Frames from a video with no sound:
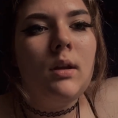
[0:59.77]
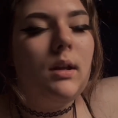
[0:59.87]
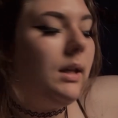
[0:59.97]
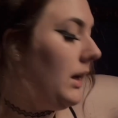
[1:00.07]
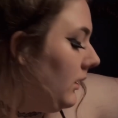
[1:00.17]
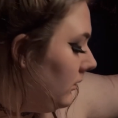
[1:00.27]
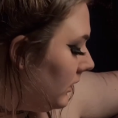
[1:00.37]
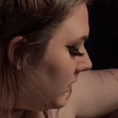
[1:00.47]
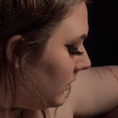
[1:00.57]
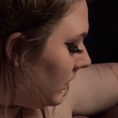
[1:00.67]
Yeah,
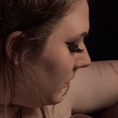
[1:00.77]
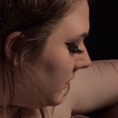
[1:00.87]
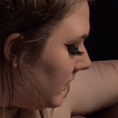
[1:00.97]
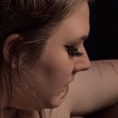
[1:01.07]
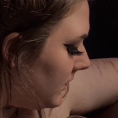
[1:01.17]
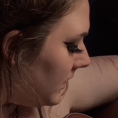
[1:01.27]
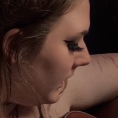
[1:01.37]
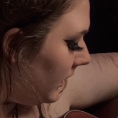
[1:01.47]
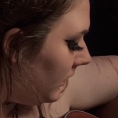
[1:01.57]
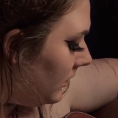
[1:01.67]
that's what that one sounds
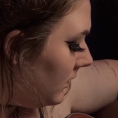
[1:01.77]
like.